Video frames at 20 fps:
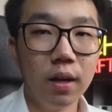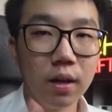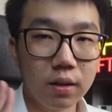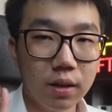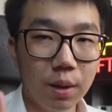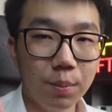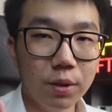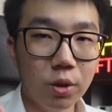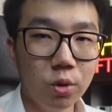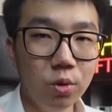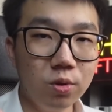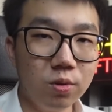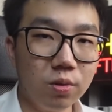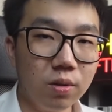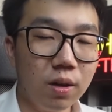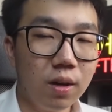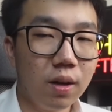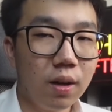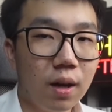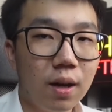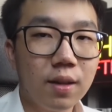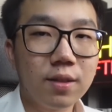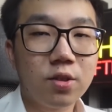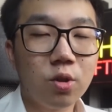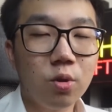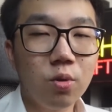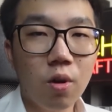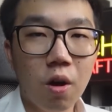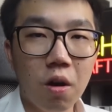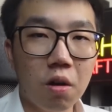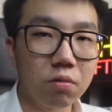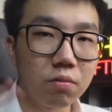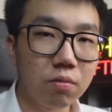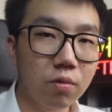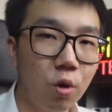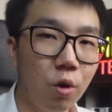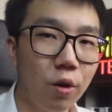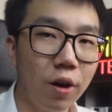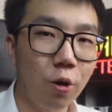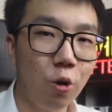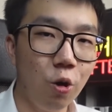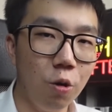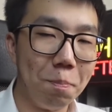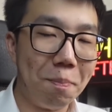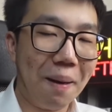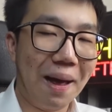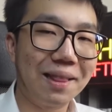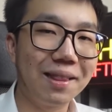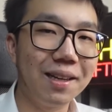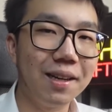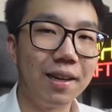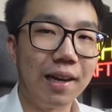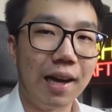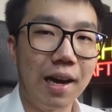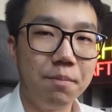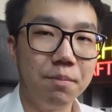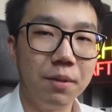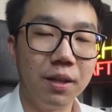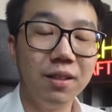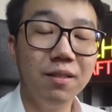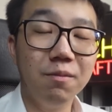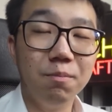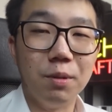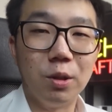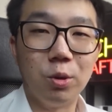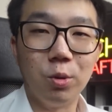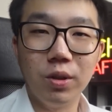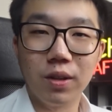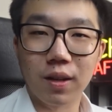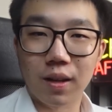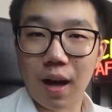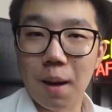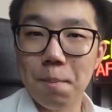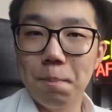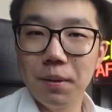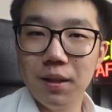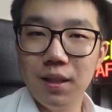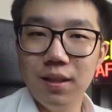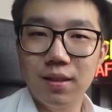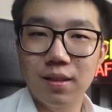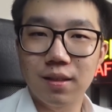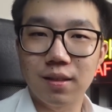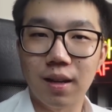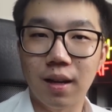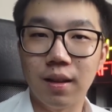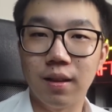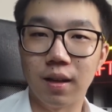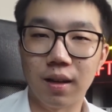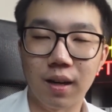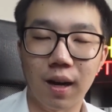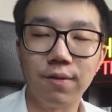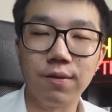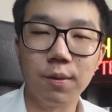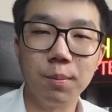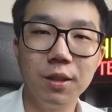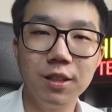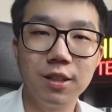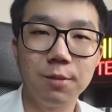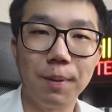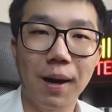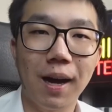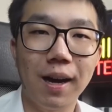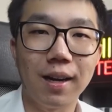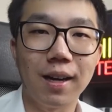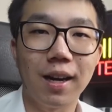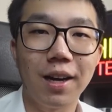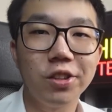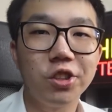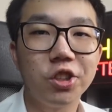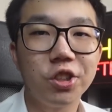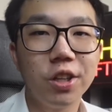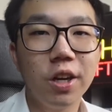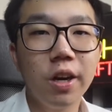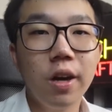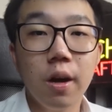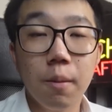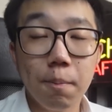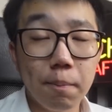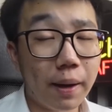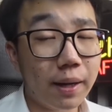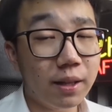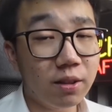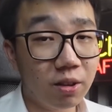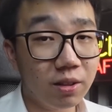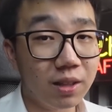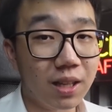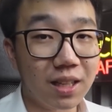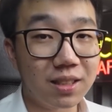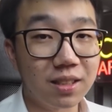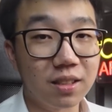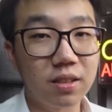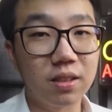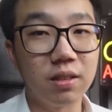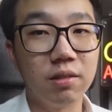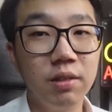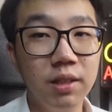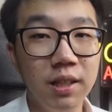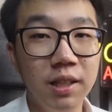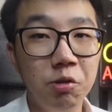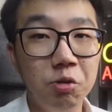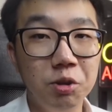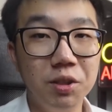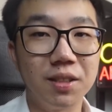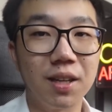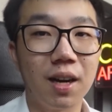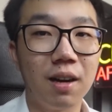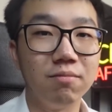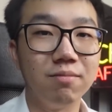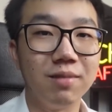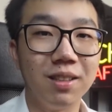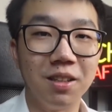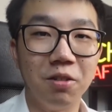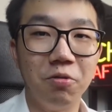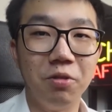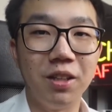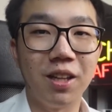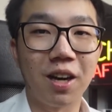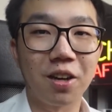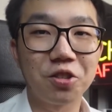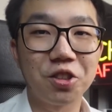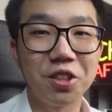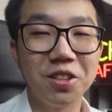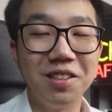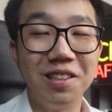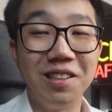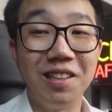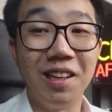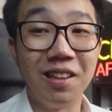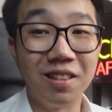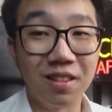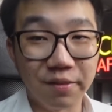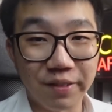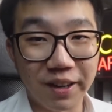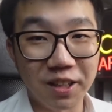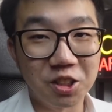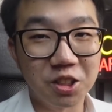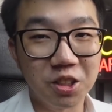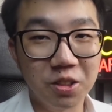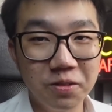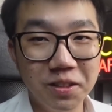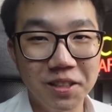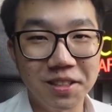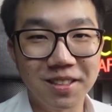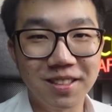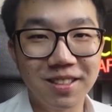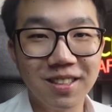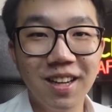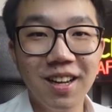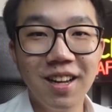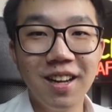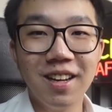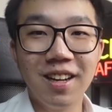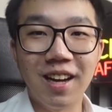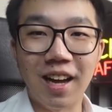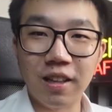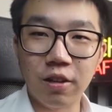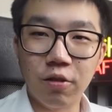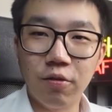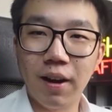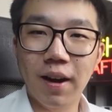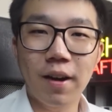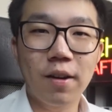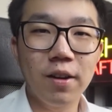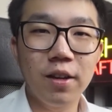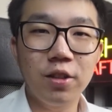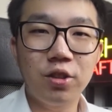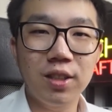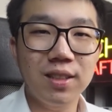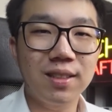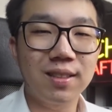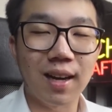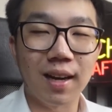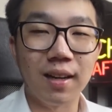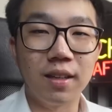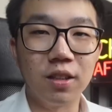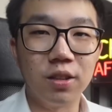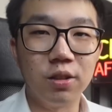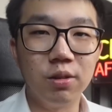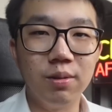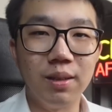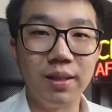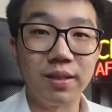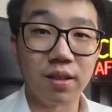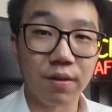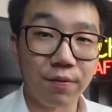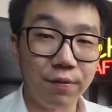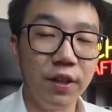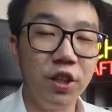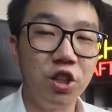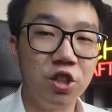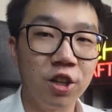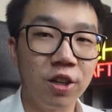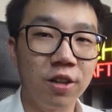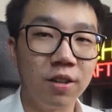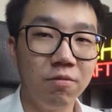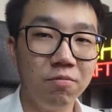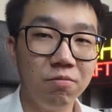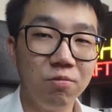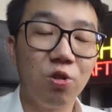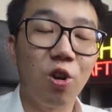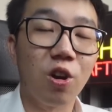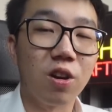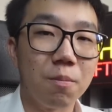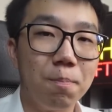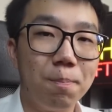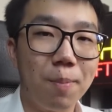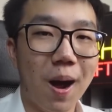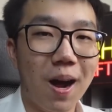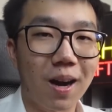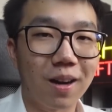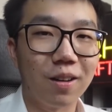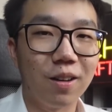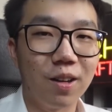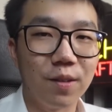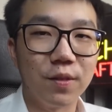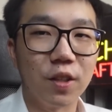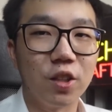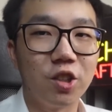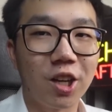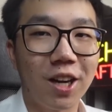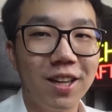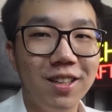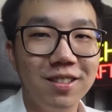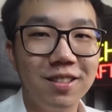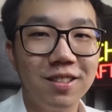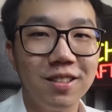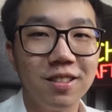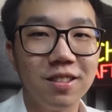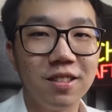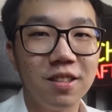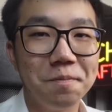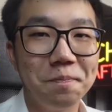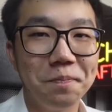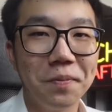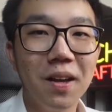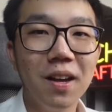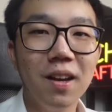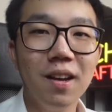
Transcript: Number two, a so-called quote-unquote better alignment between the companies and the governments by and large might not necessarily result in a reduction in intervention risk. And the regulatory cycle is a feature, not a bug of the Chinese system.